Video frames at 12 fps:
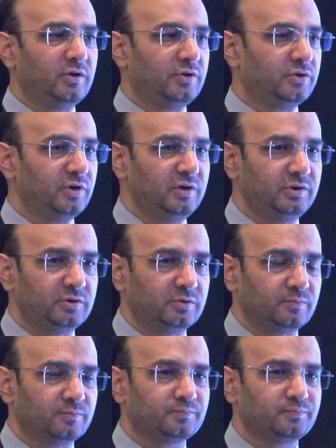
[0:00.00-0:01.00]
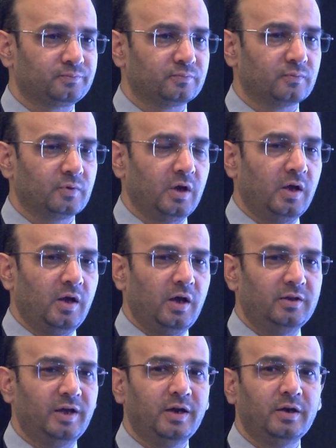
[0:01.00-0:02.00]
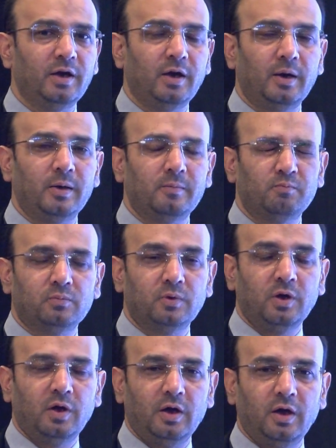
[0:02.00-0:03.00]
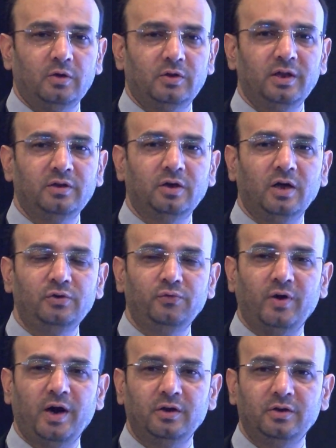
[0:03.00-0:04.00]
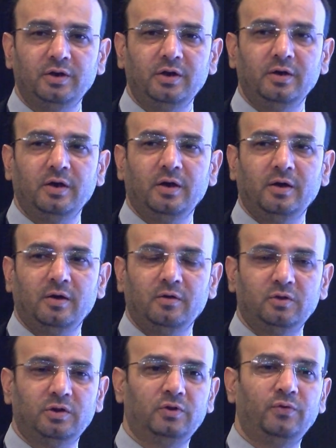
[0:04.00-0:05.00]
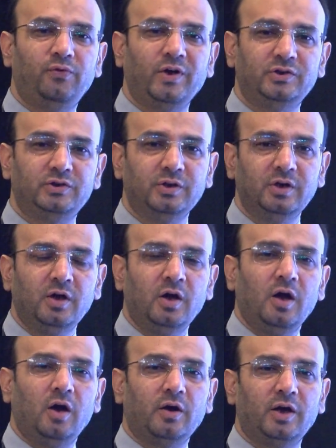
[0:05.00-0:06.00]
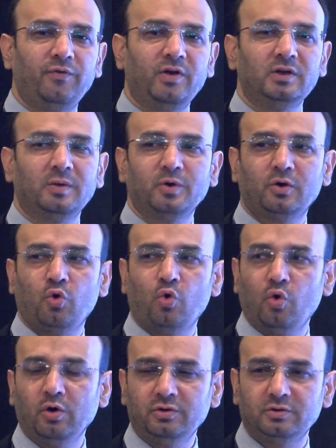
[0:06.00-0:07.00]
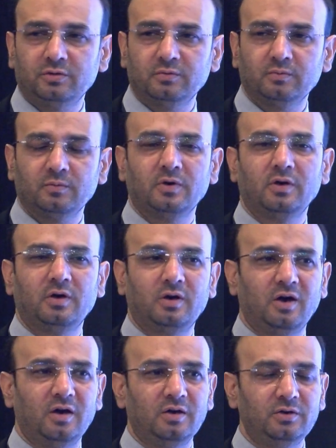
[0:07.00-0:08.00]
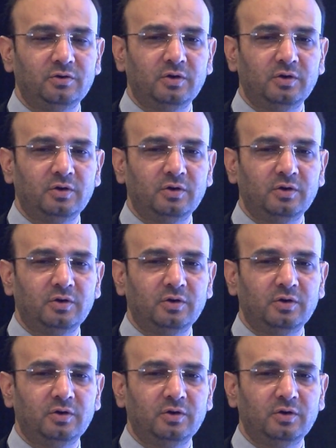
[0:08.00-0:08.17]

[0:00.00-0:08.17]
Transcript: the results, and then classified the facies, giving them the codes, colors